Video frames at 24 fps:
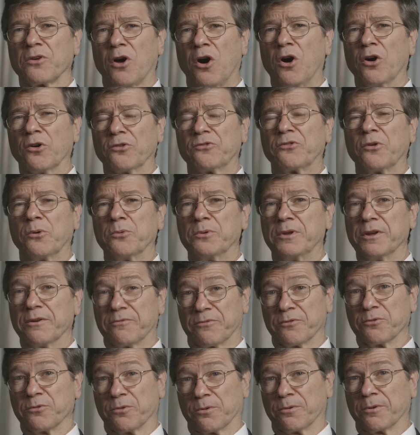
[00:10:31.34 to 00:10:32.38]
also
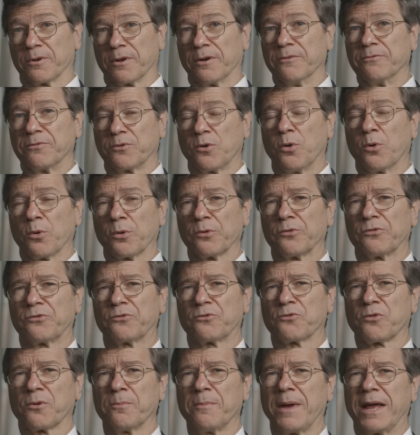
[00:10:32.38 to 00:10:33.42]
differ, of course,
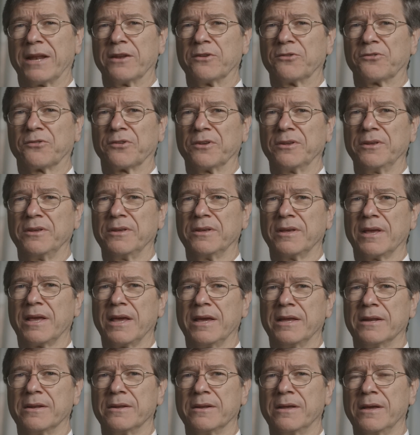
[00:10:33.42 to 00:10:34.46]
tremendously
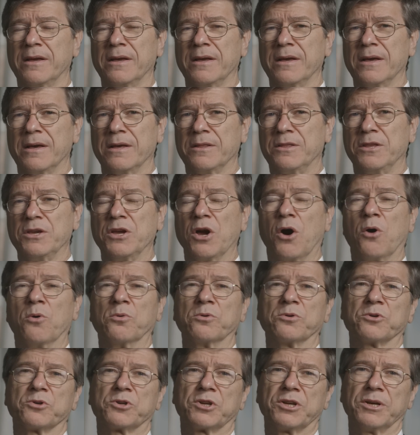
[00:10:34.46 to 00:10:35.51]
in the
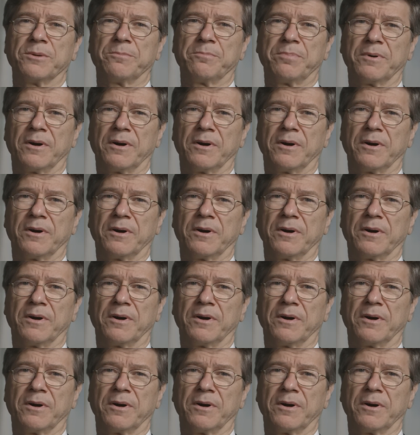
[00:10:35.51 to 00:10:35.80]
ownership